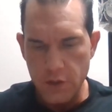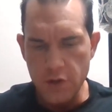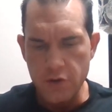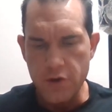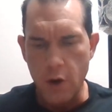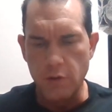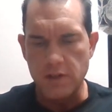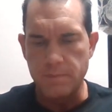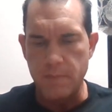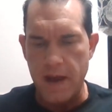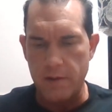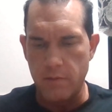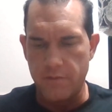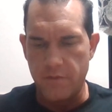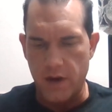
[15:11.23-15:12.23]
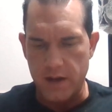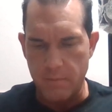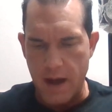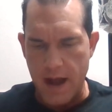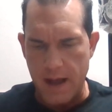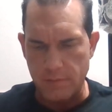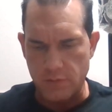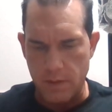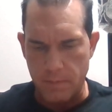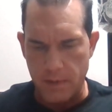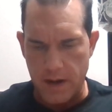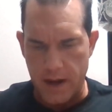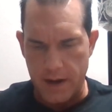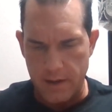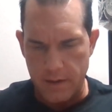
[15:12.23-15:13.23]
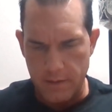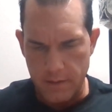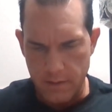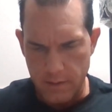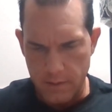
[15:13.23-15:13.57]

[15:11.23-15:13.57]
You know it's bad when fucking mom's ripping on it.